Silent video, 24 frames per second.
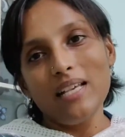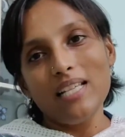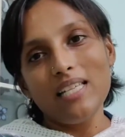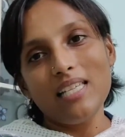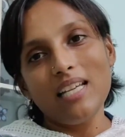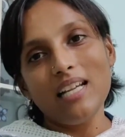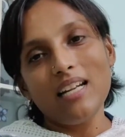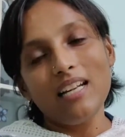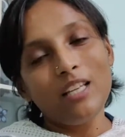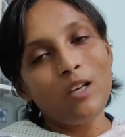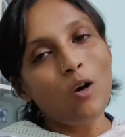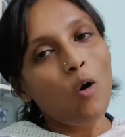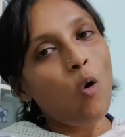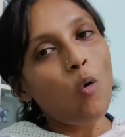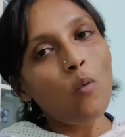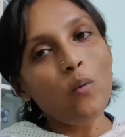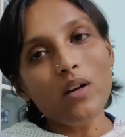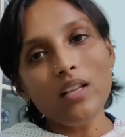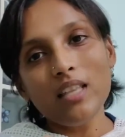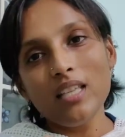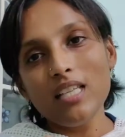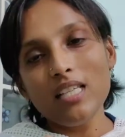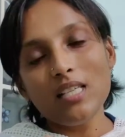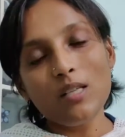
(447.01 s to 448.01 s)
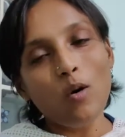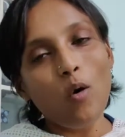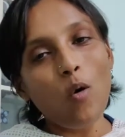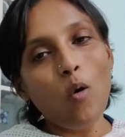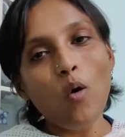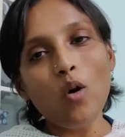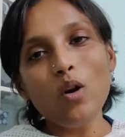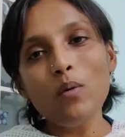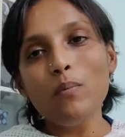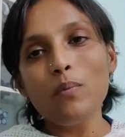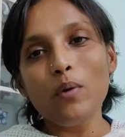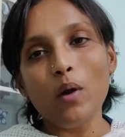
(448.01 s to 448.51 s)
Basically, over this
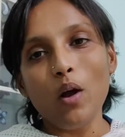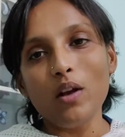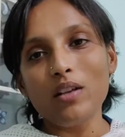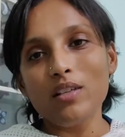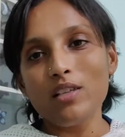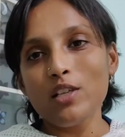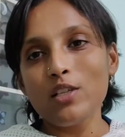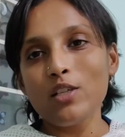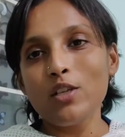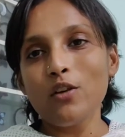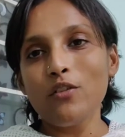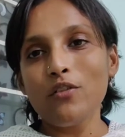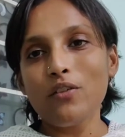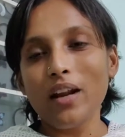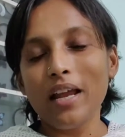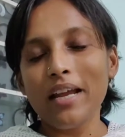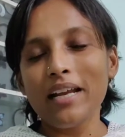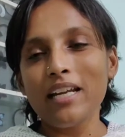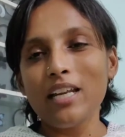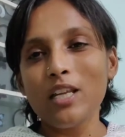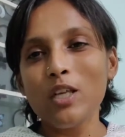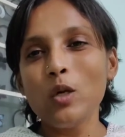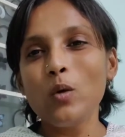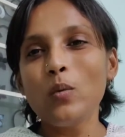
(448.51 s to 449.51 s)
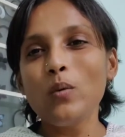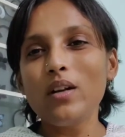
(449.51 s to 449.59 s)
whole process of writing,